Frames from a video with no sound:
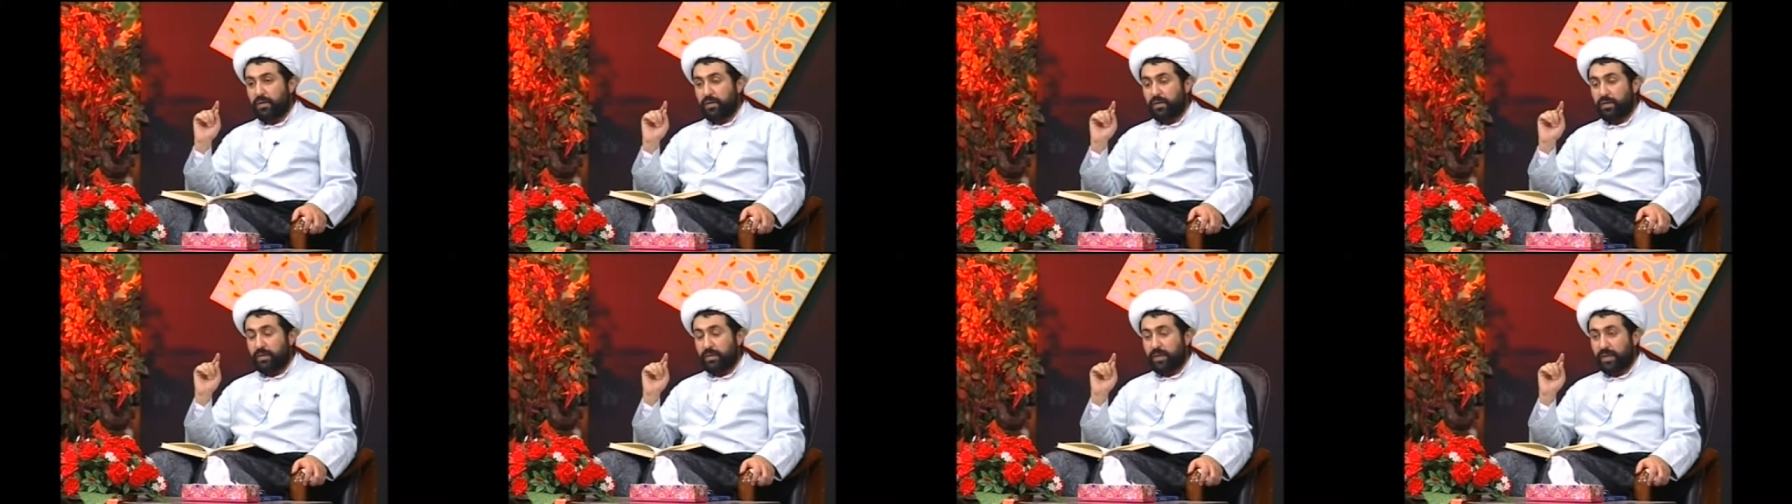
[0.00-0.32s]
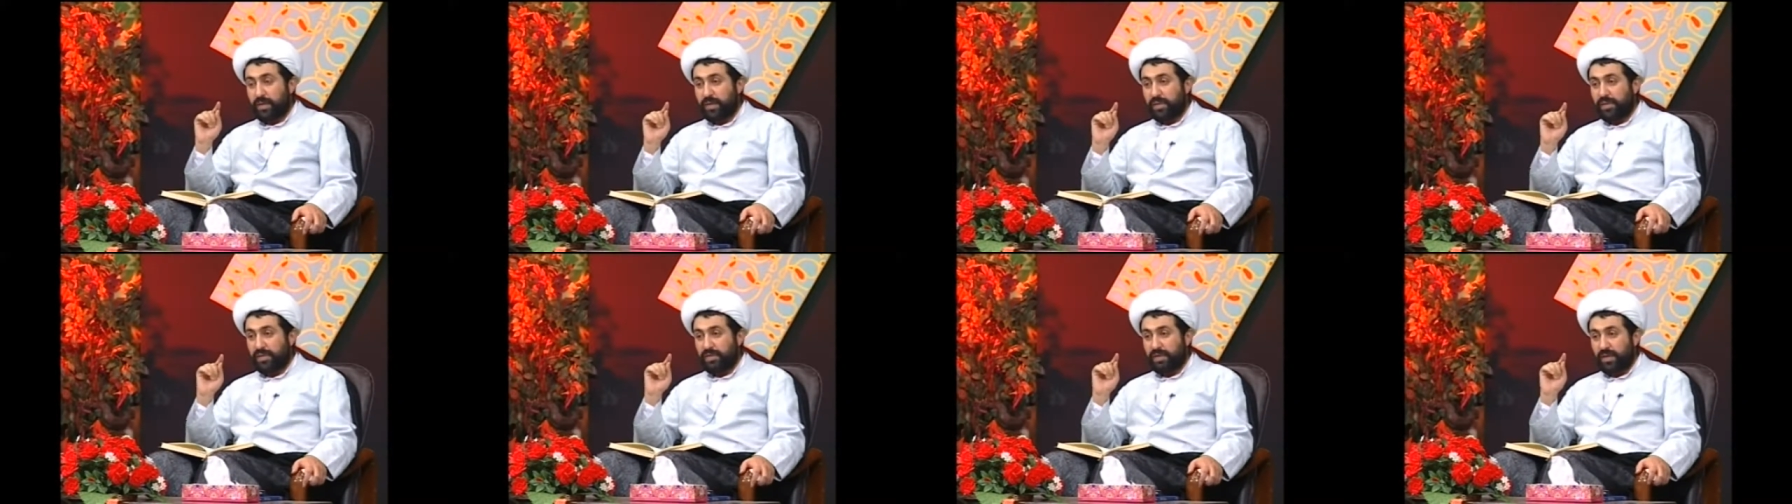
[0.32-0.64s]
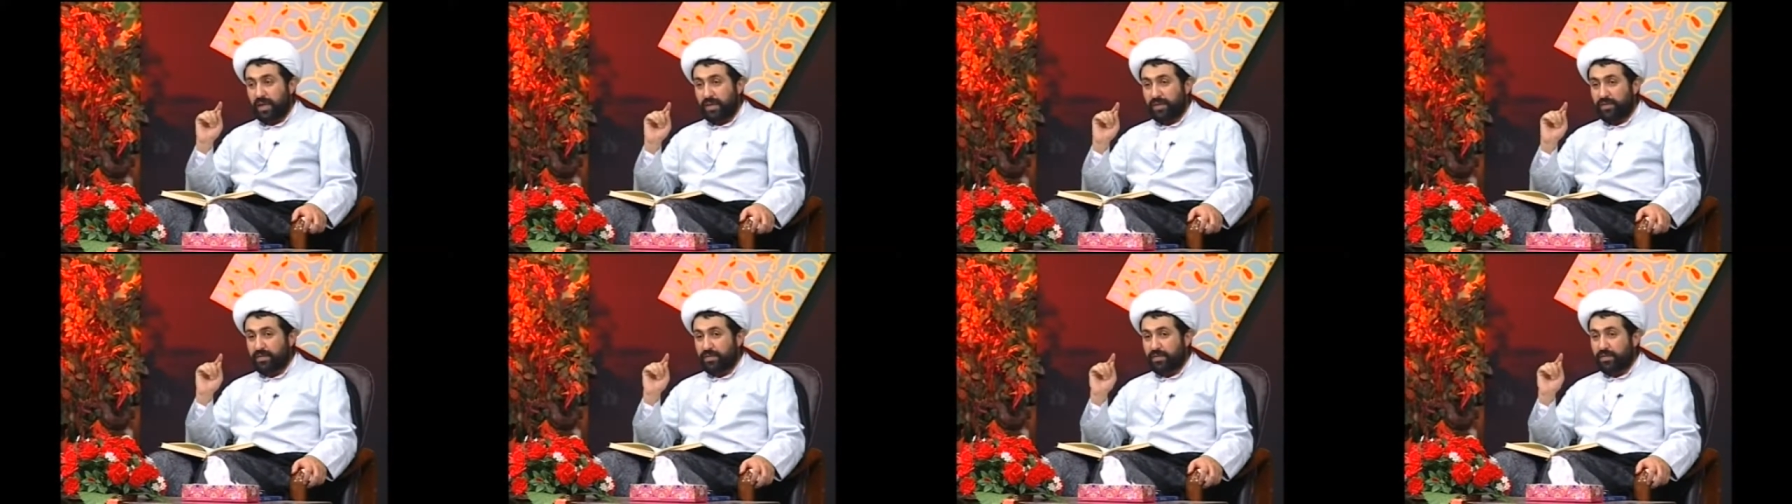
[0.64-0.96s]
it's
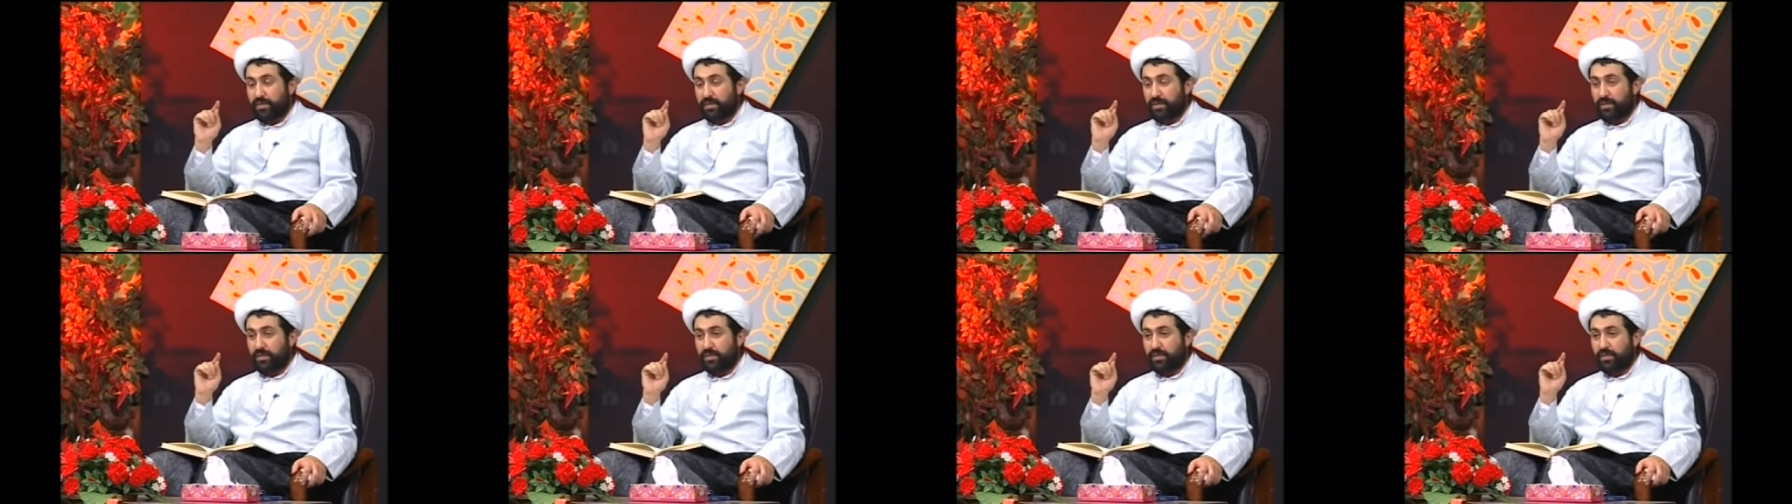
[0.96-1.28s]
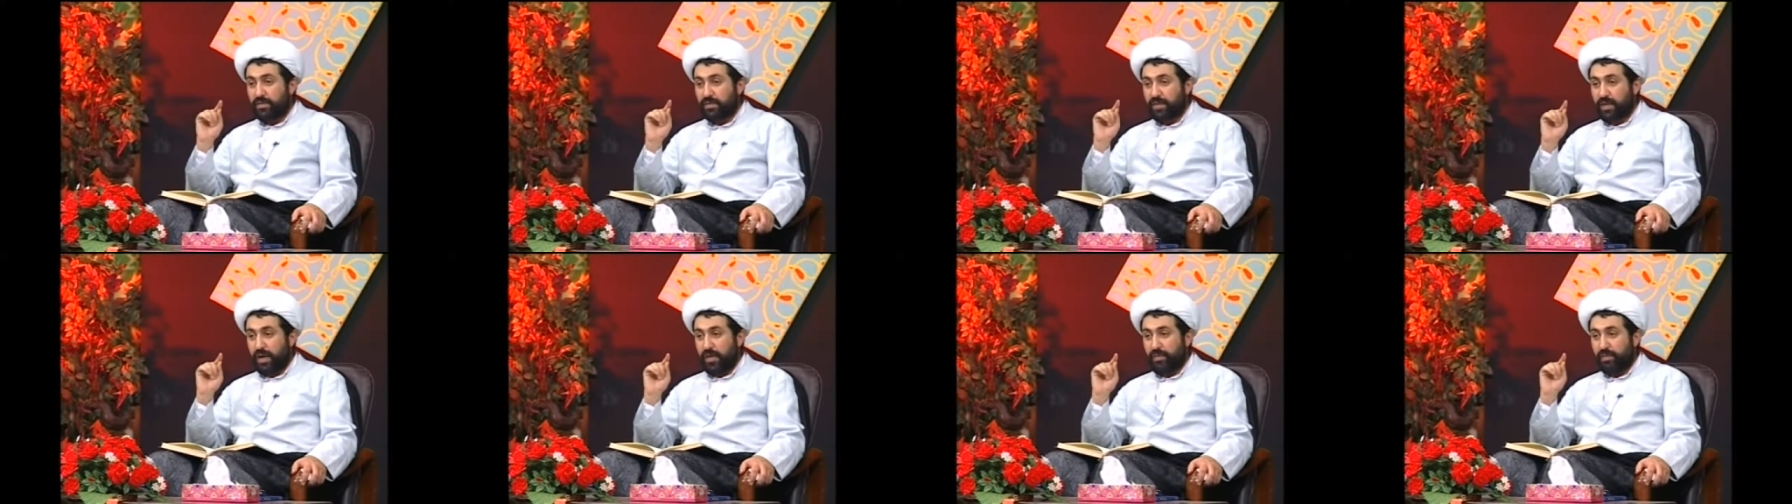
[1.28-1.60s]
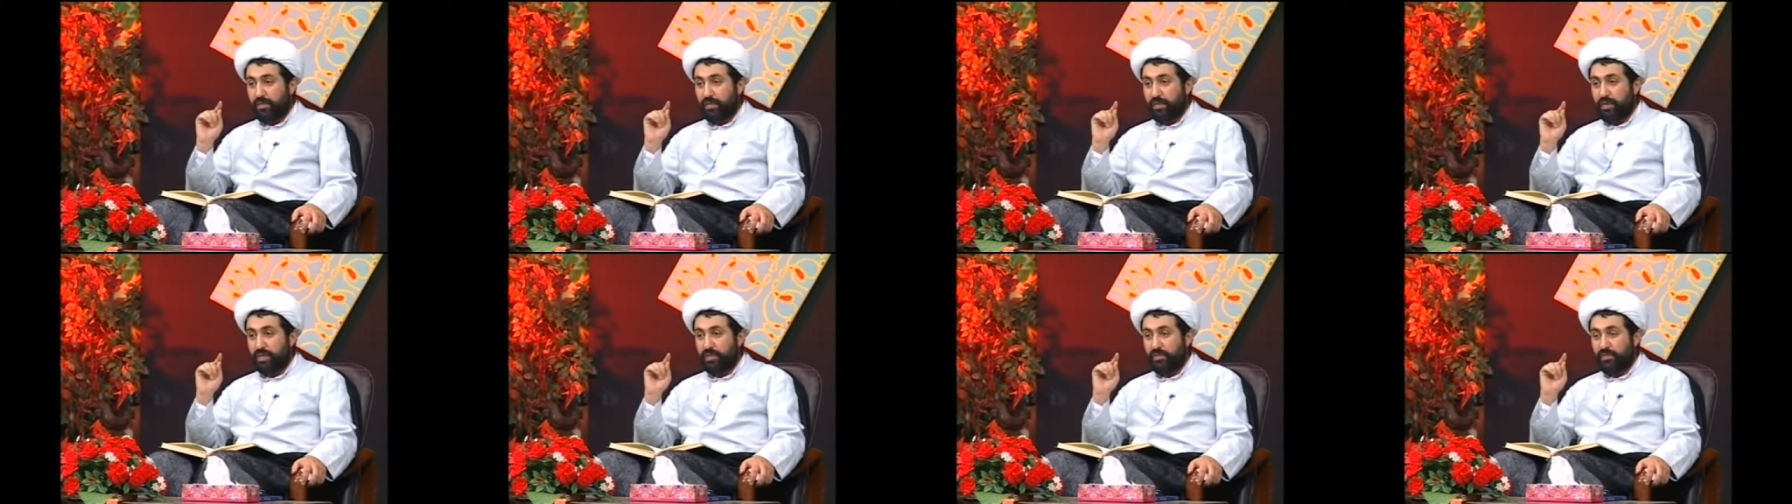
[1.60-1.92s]
not
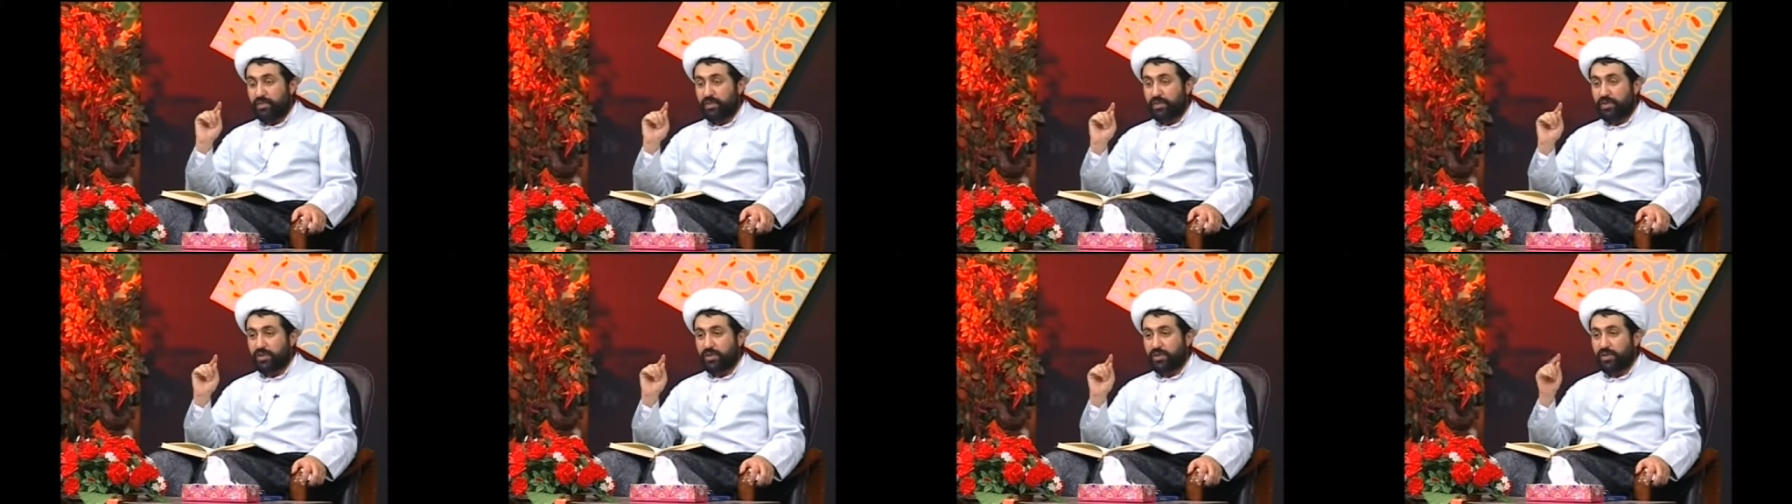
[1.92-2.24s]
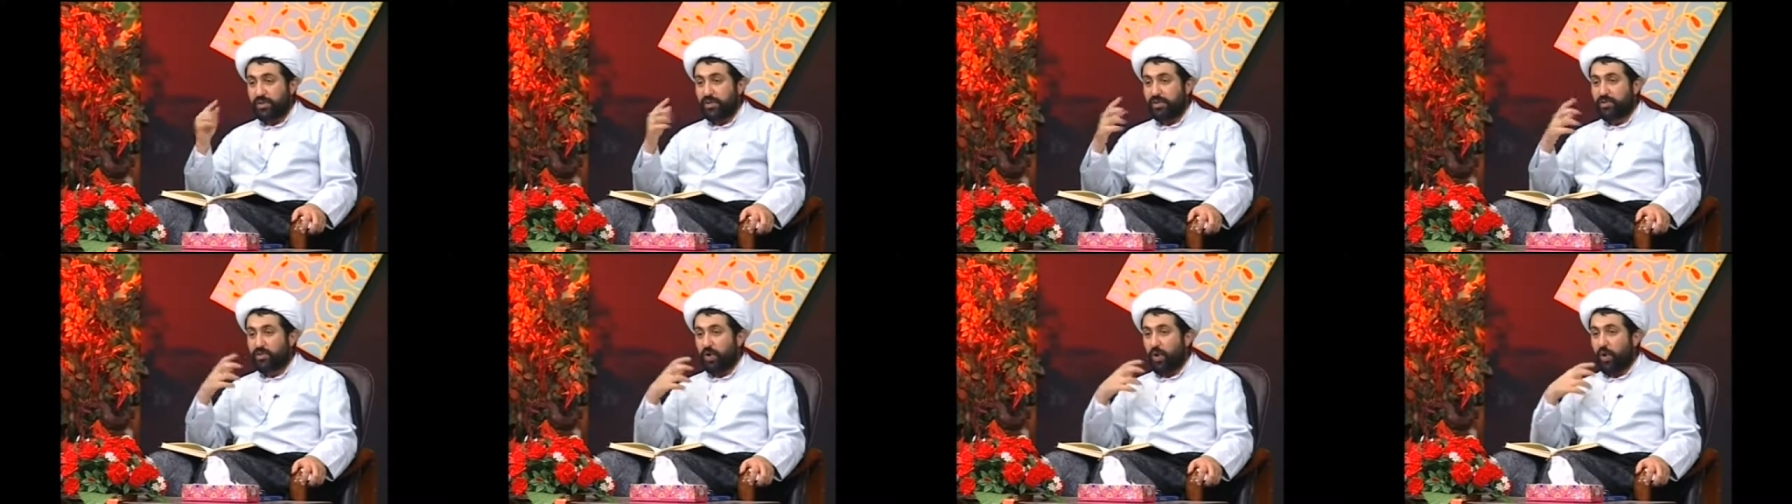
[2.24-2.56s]
something which is